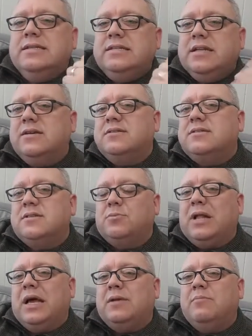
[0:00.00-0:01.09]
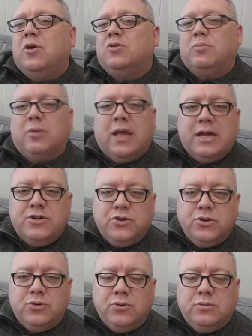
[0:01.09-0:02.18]
Does Supply and Multiply
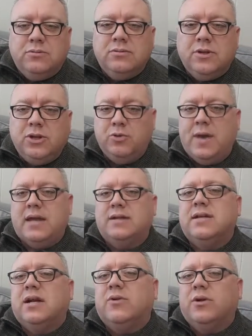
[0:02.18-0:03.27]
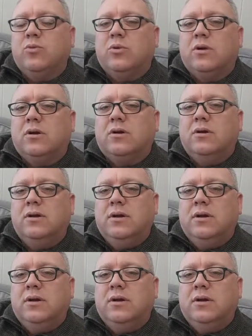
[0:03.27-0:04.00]
do humanitarian work?